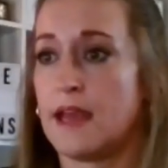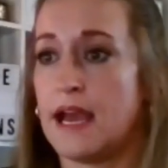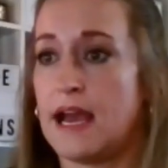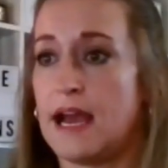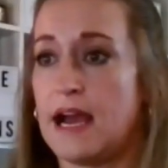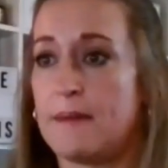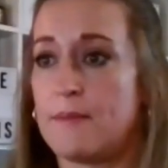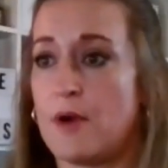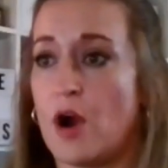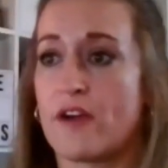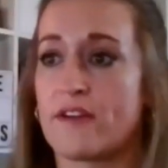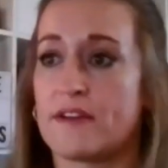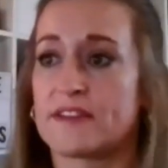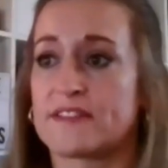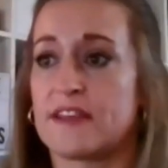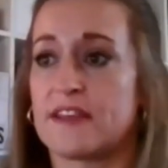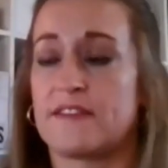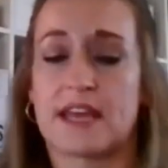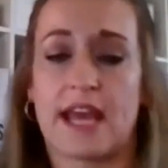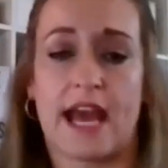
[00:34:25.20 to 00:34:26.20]
I
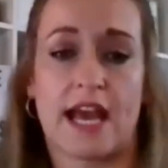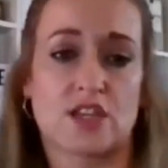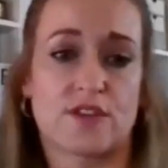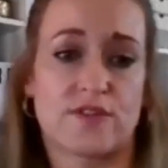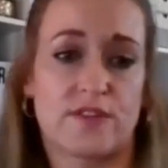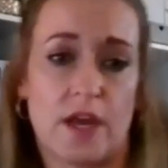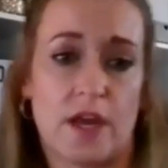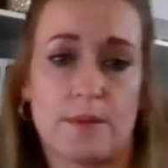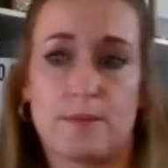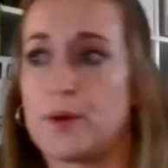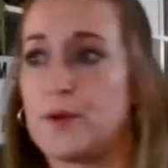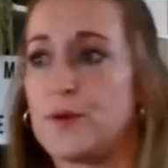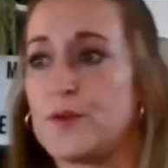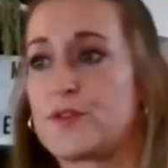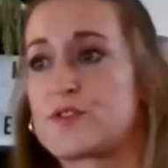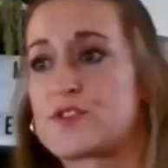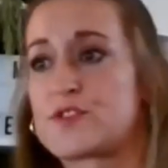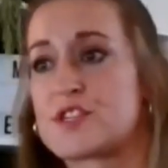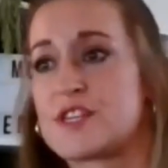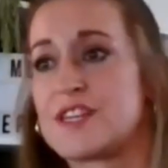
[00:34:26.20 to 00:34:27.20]
received the cash flow
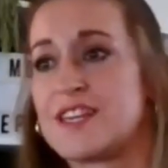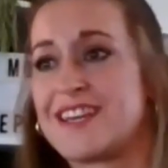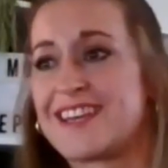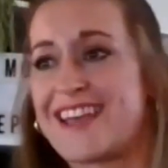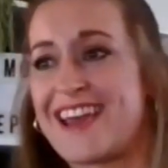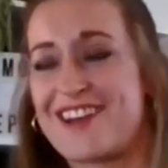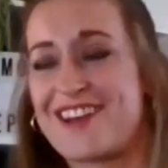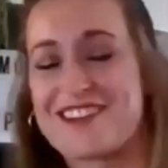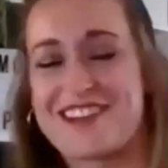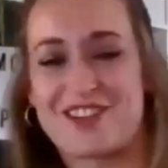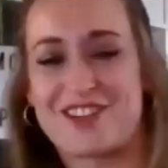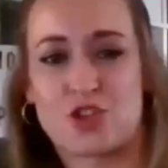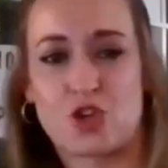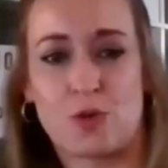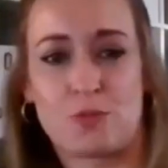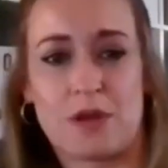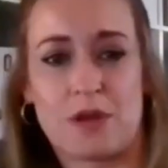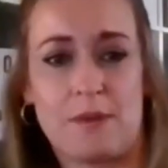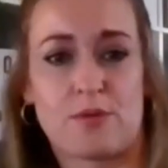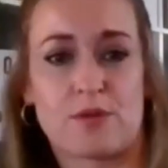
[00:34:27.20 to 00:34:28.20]
boost. Can I get
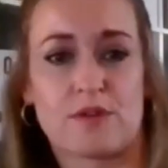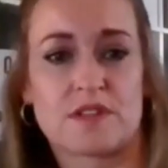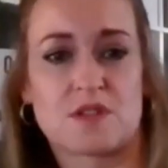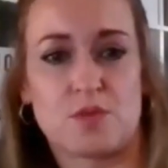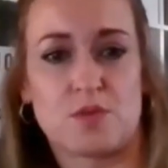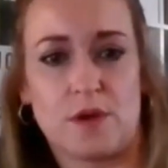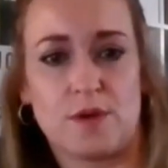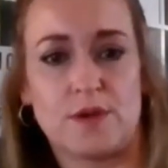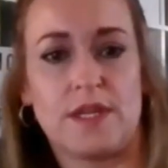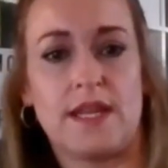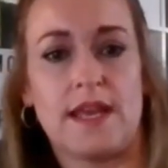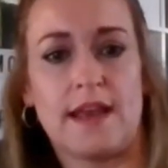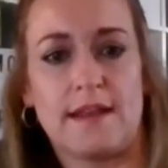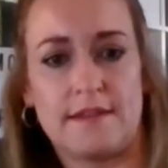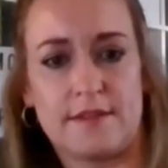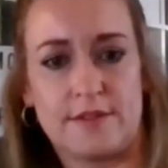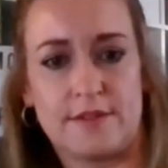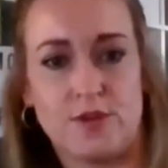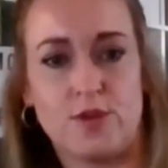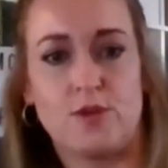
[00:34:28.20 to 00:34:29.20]
JobKeeper as well?
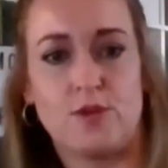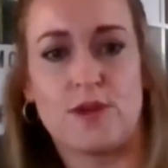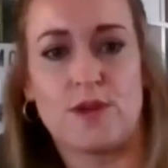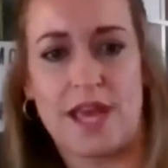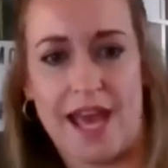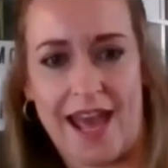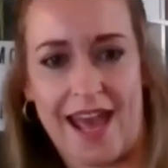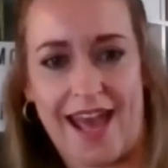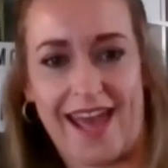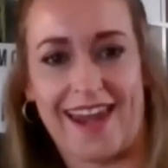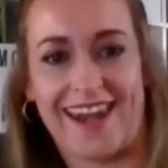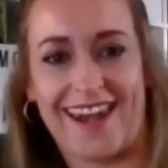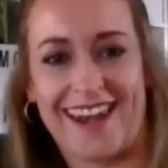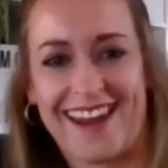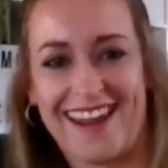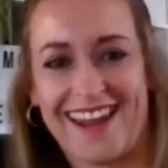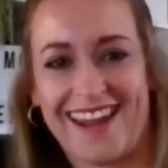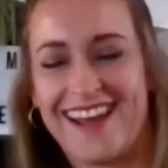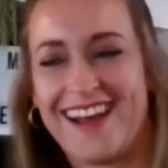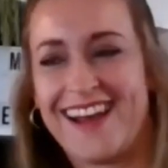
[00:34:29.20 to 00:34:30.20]
Yes, you can.
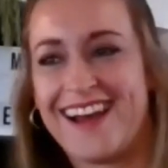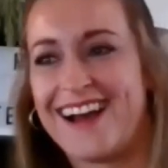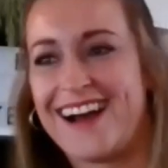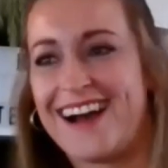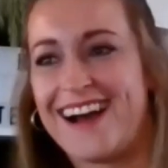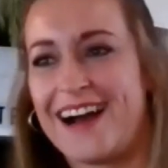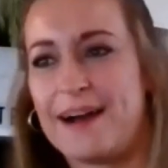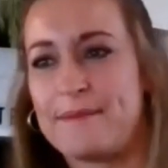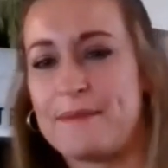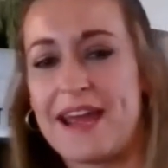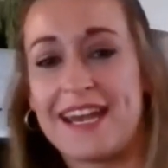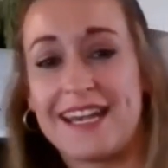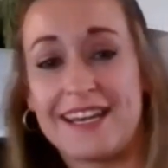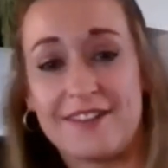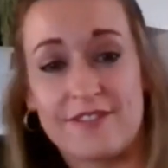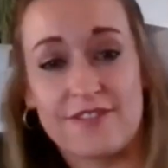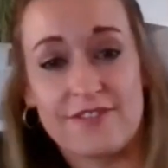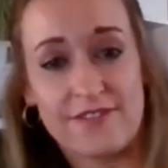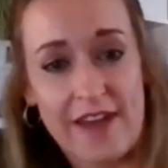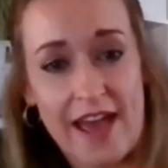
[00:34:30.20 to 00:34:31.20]
And
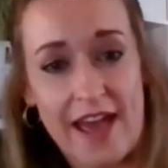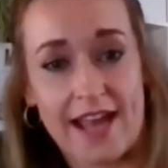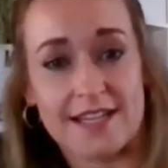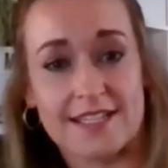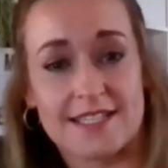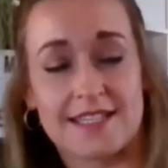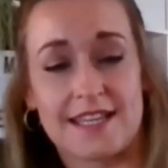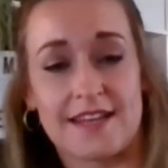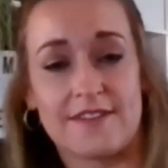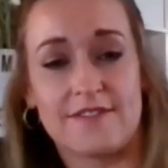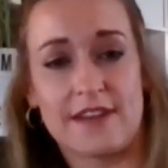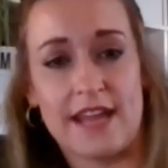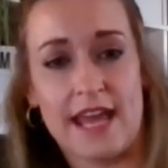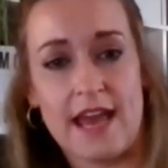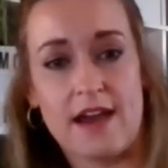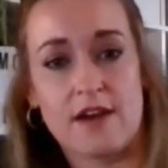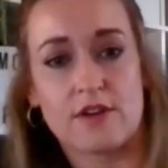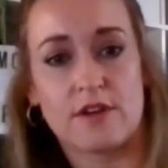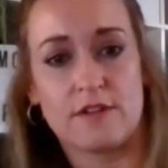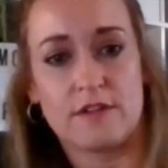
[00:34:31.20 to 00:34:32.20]
in fact, they've
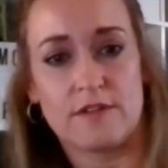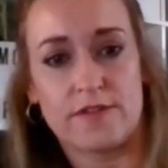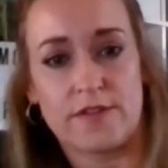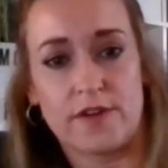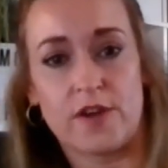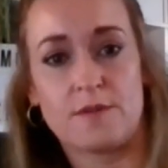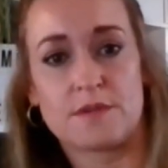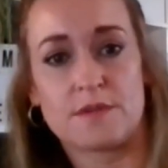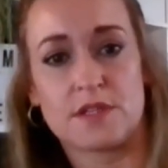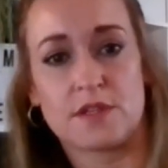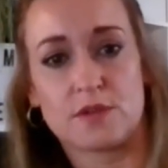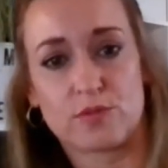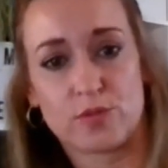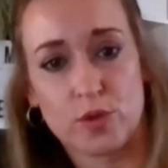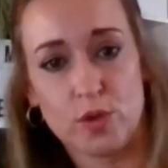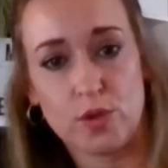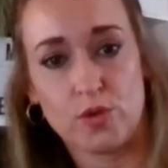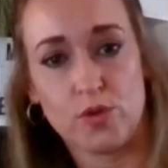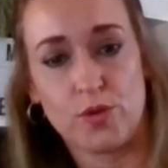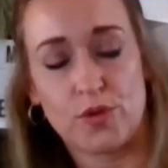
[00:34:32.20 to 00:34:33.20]
now confirmed in the
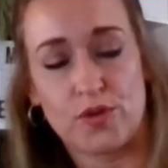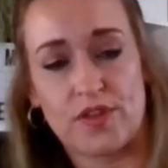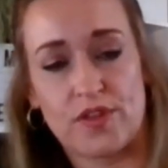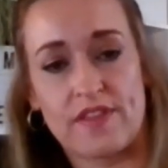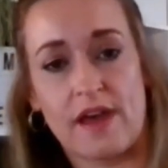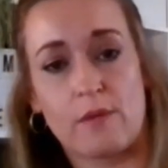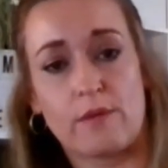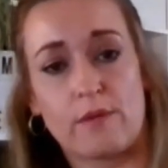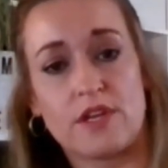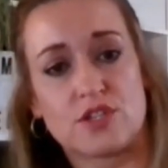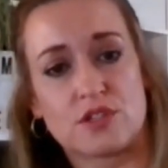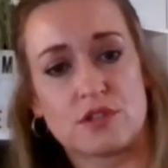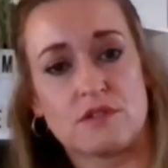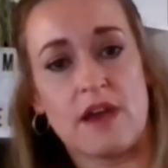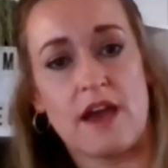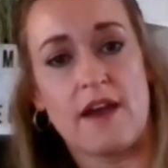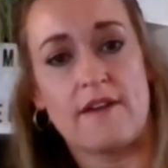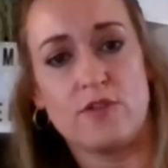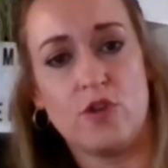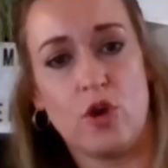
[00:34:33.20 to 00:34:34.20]
rules that we do
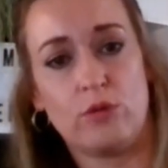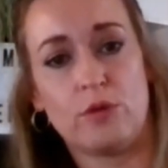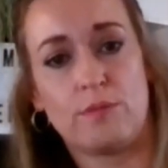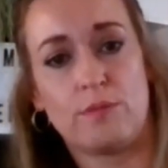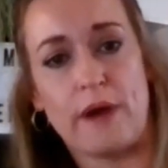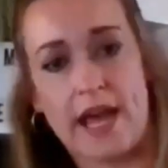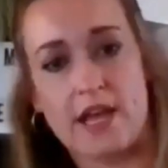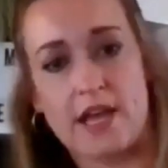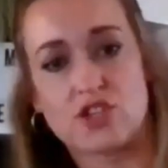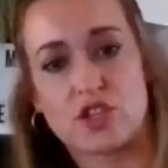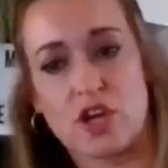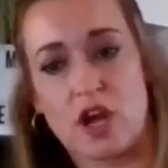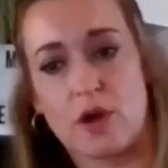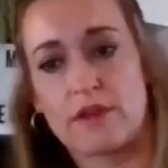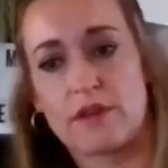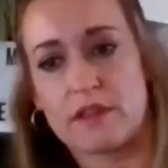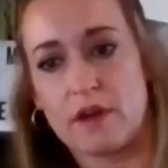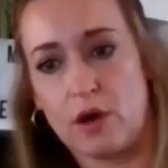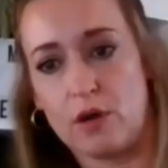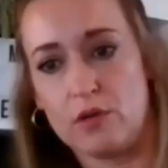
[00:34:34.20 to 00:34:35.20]
have normal pay-as-you-go
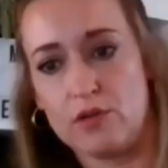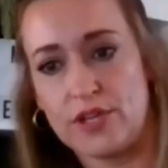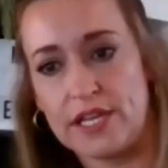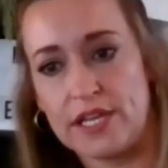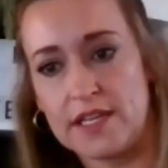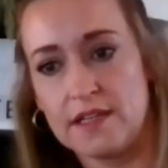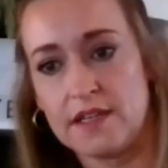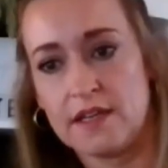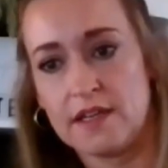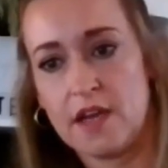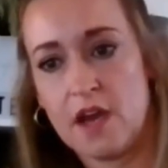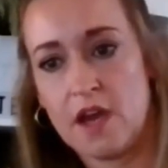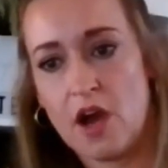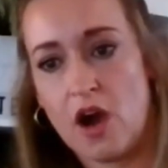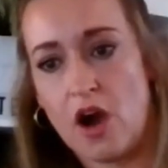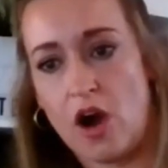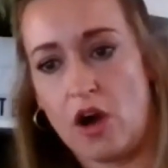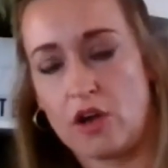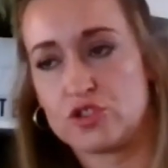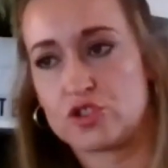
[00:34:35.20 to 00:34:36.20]
withholding
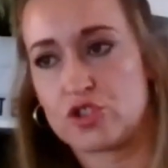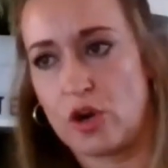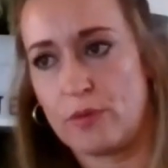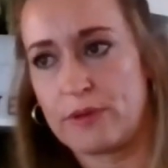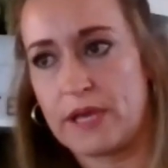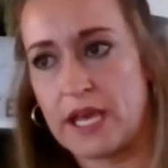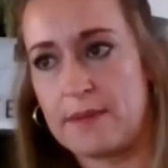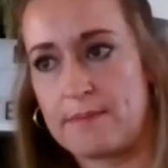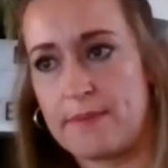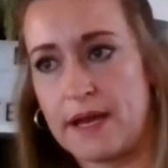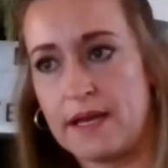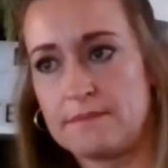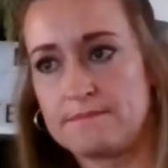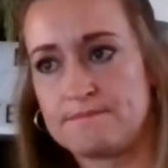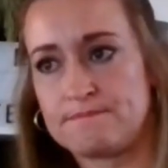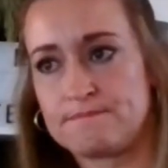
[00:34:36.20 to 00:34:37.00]
on JobKeeper,